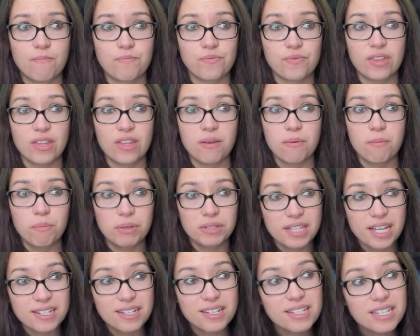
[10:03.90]
But
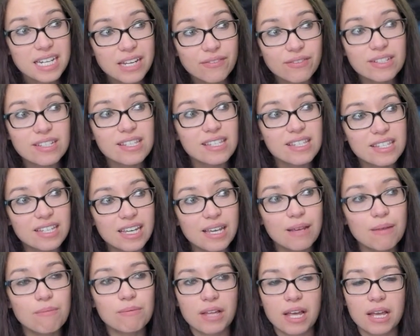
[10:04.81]
that doesn't even
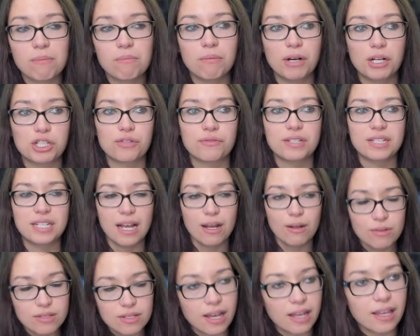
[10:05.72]
seem like much of a
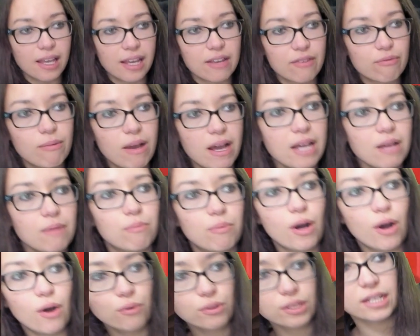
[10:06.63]
downside. Like if my
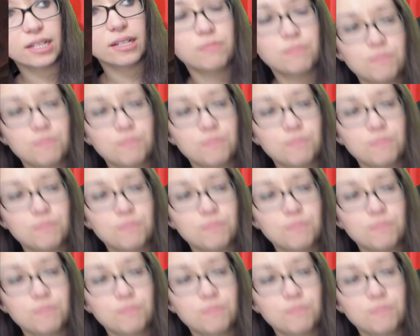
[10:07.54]
opponent